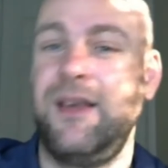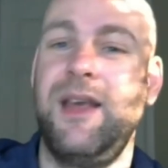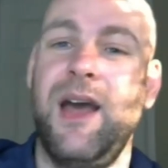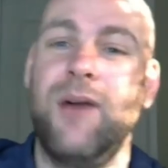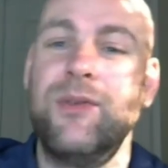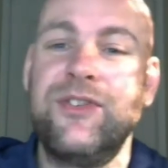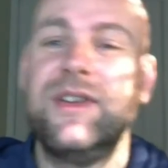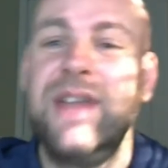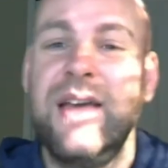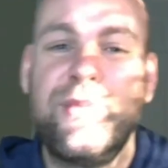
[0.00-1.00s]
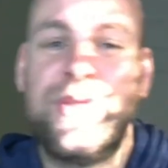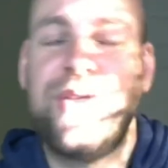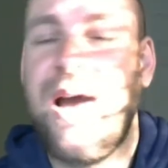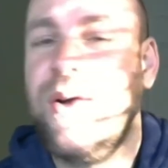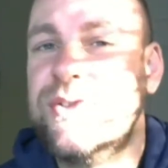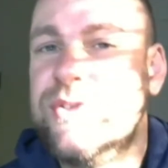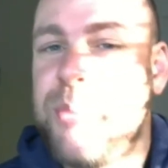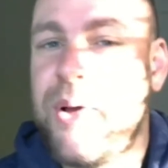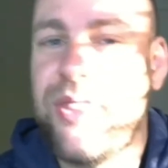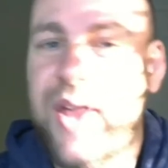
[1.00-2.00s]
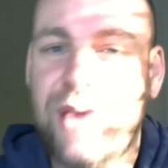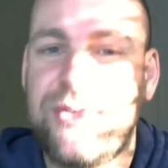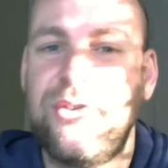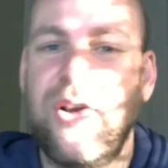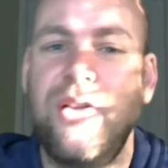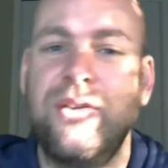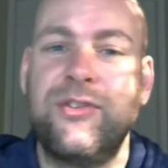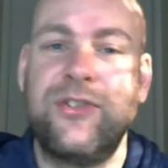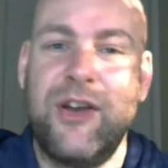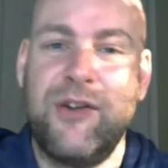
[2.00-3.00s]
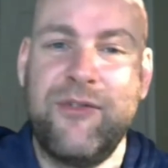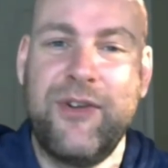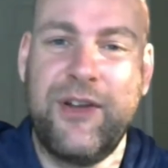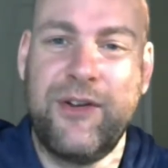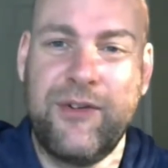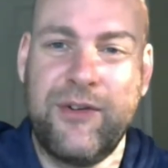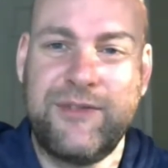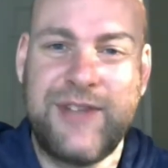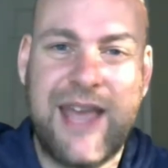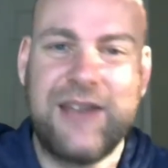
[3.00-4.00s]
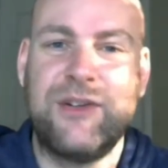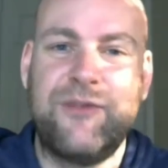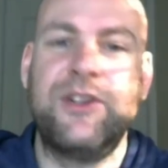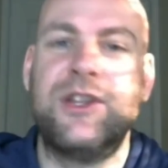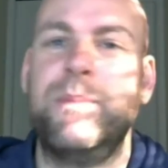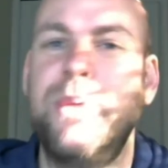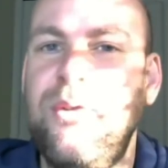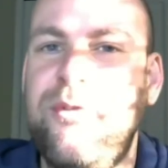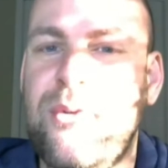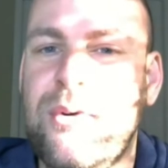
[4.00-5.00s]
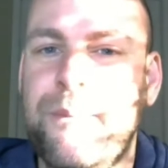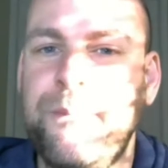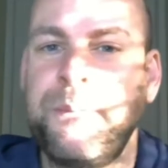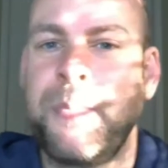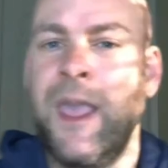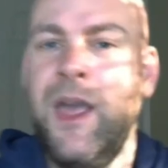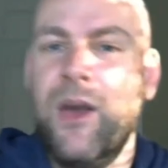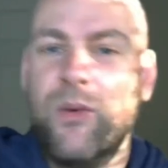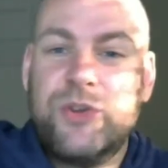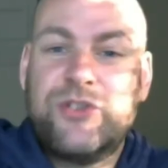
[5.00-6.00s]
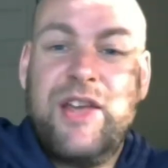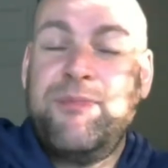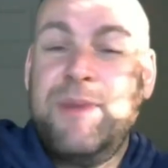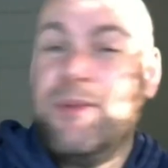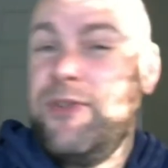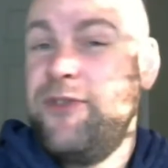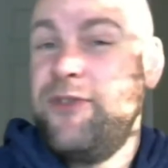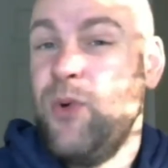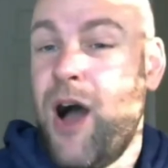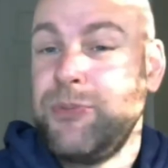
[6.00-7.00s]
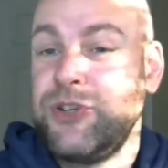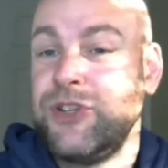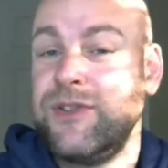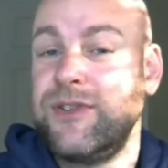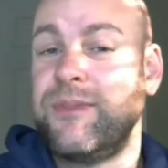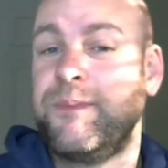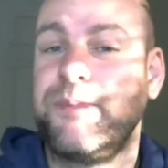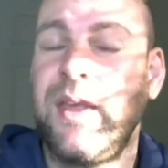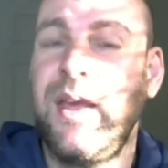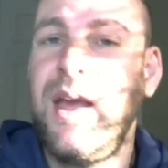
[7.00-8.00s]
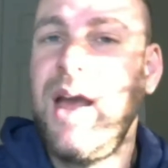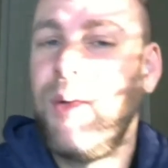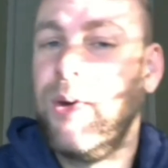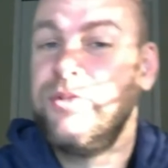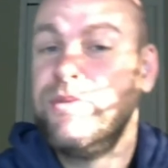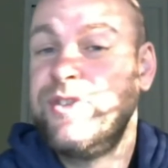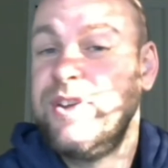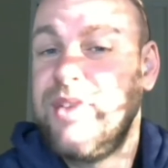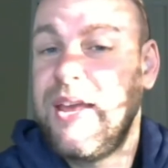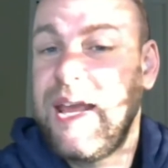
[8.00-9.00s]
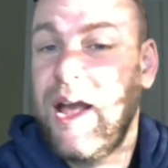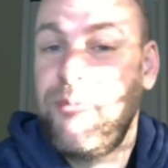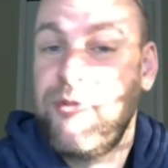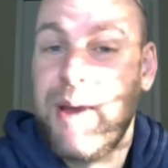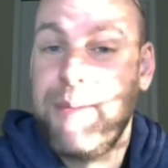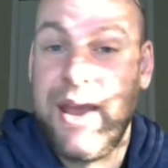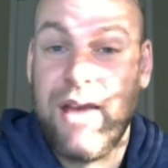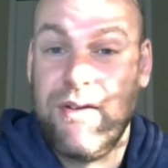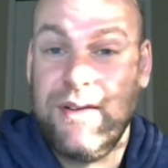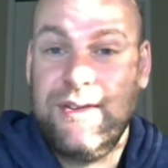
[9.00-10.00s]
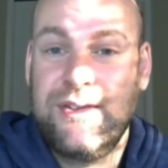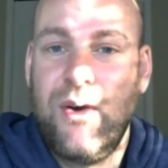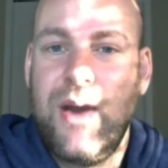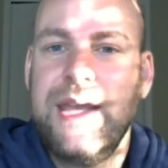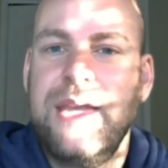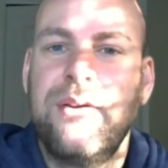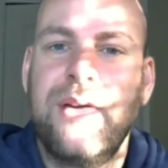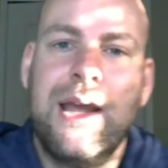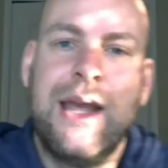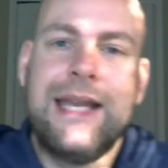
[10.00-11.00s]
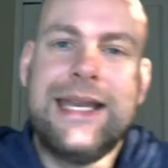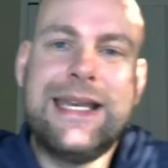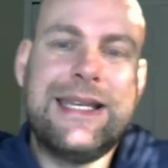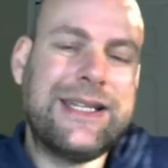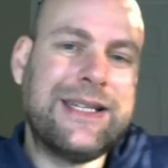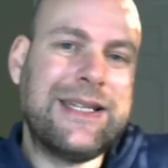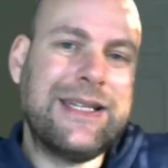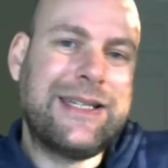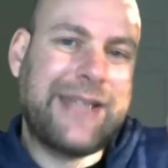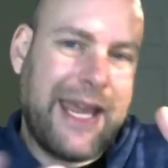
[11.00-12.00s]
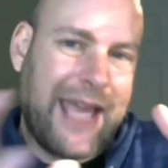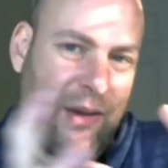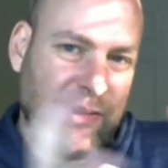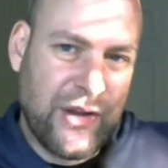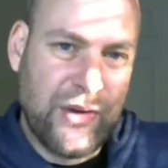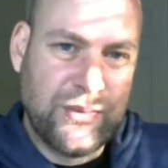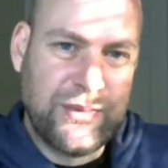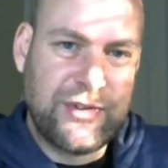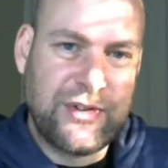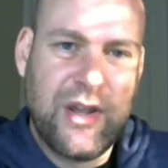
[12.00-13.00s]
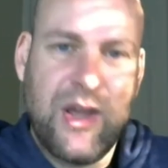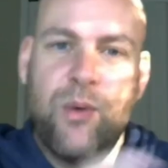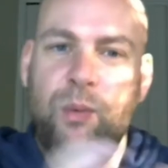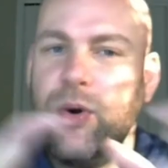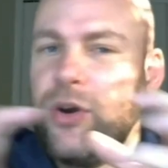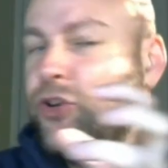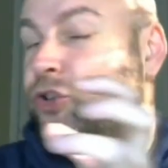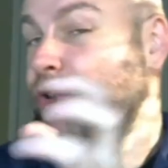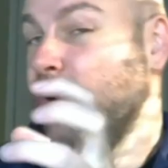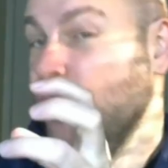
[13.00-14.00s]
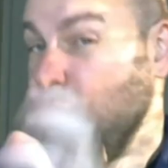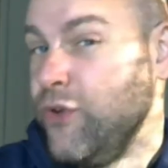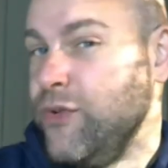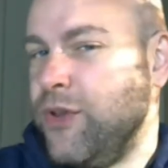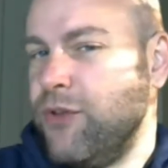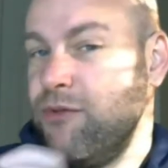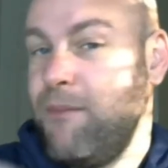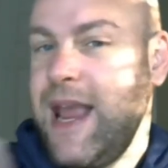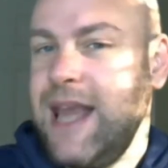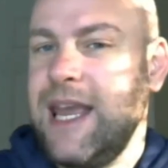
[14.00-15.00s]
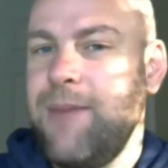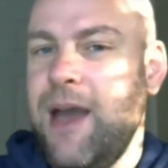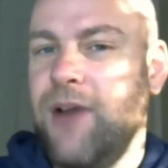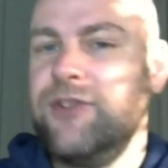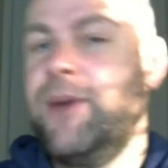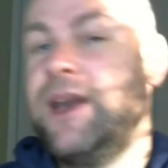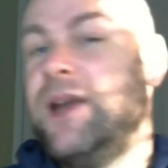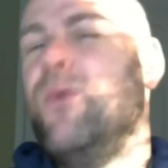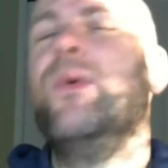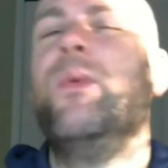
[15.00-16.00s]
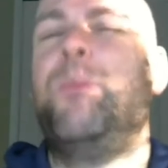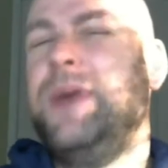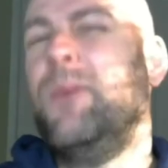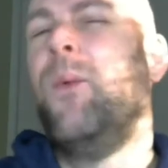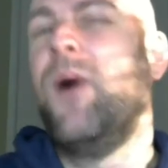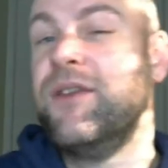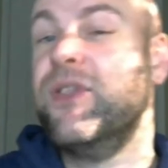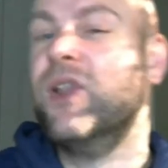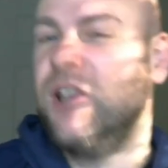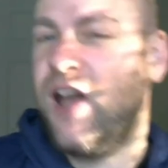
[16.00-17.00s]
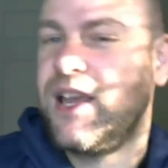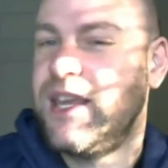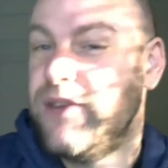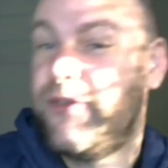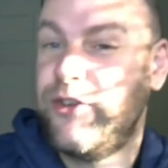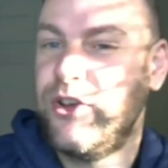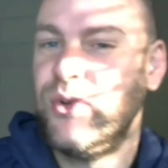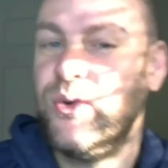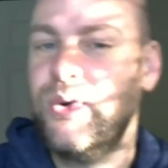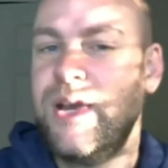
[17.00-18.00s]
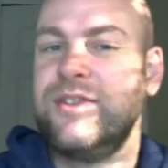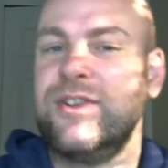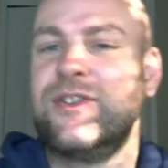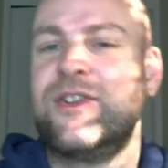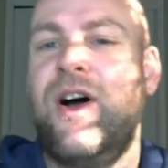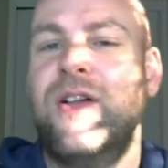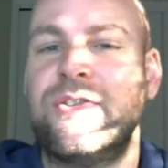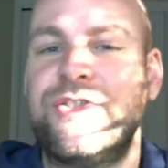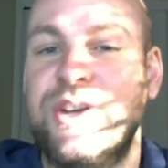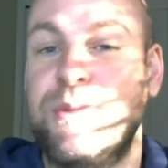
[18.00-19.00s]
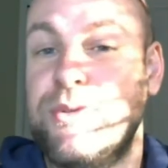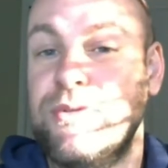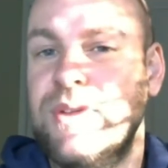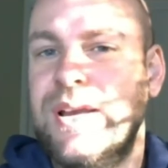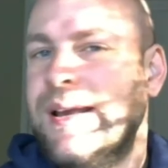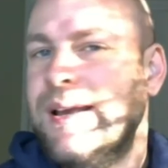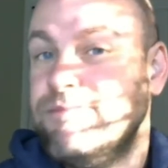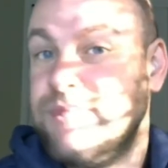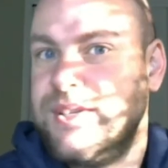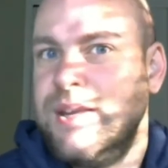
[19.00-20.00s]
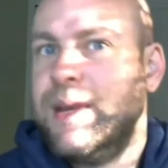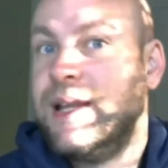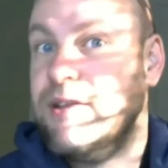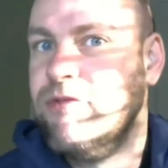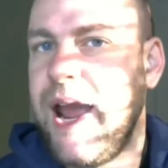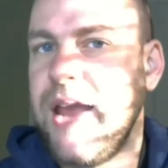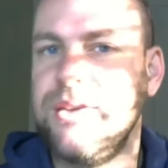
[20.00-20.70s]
I was still left with thousands upon thousands of dollars of, of, of debt to foot the bill for, which left me with few options. I wasn't receiving any help from my parents, so I either needed to take out loans, work to earn the remaining amount of money, or be one of the lucky few who gets a scholarship through seemingly random